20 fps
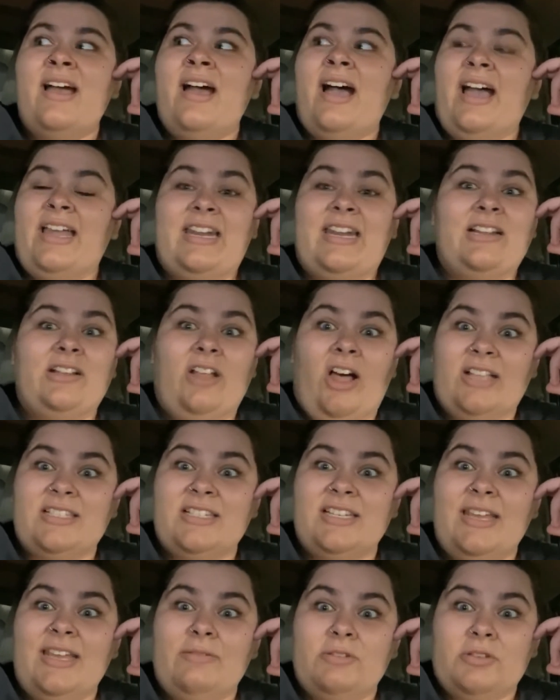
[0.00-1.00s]
did a lot
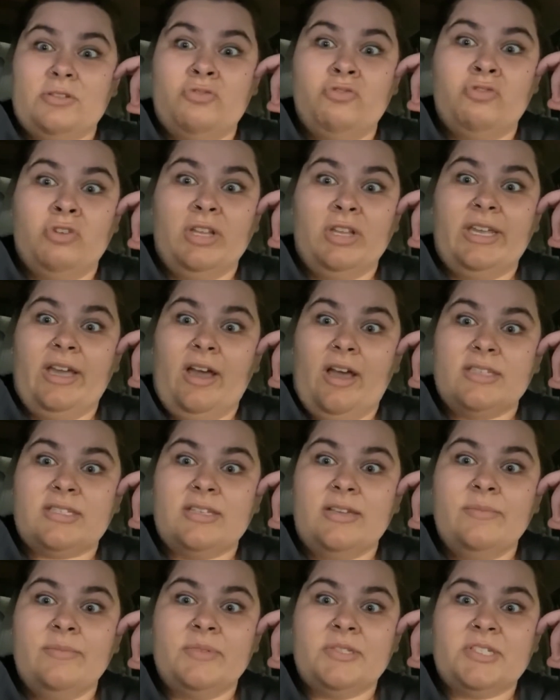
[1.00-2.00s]
today, which was really
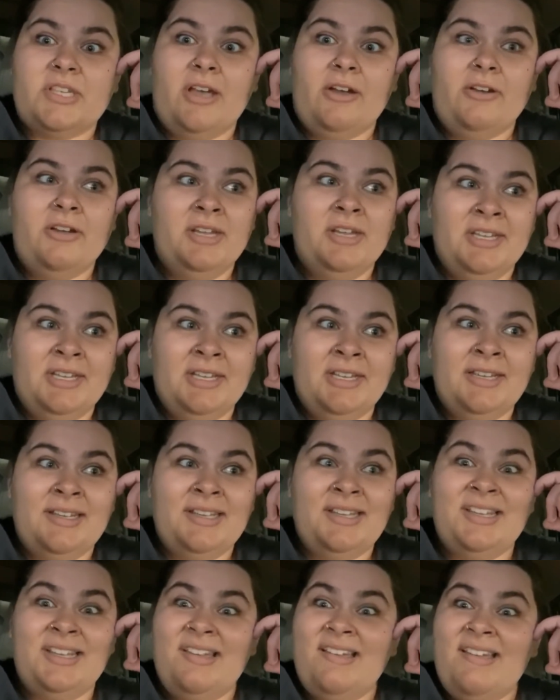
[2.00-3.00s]
awesome. So
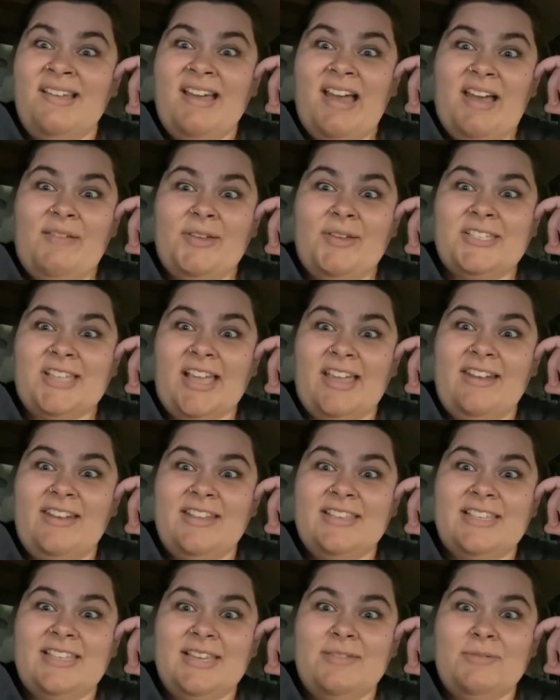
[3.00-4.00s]
I'm excited to
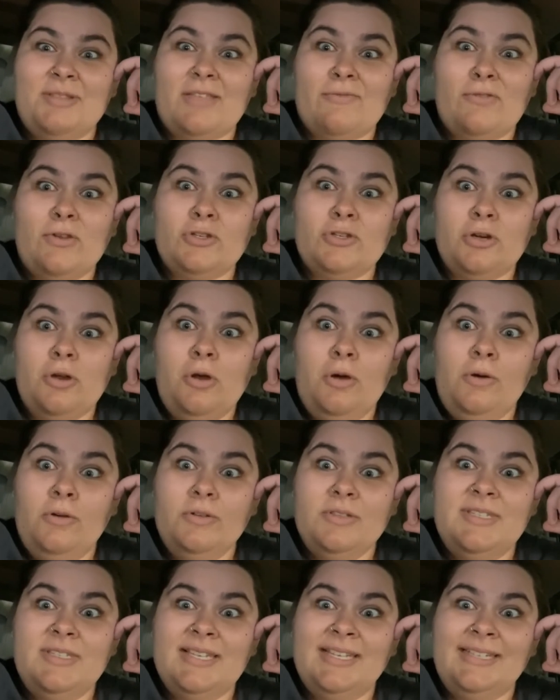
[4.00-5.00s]
see what the future
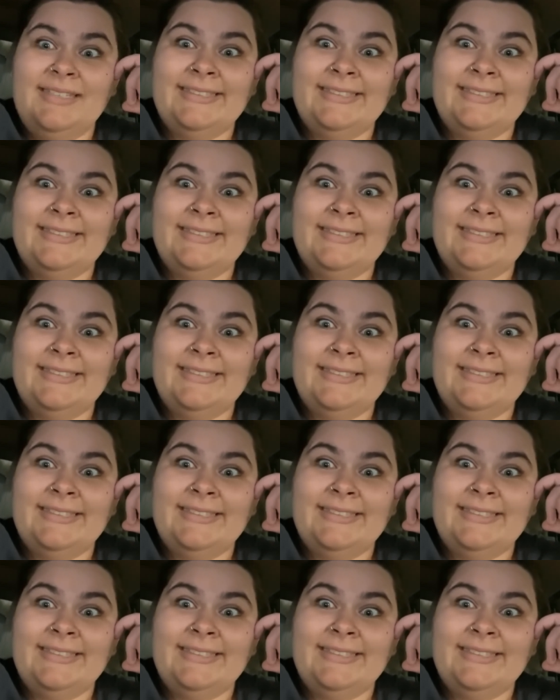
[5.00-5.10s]
holds.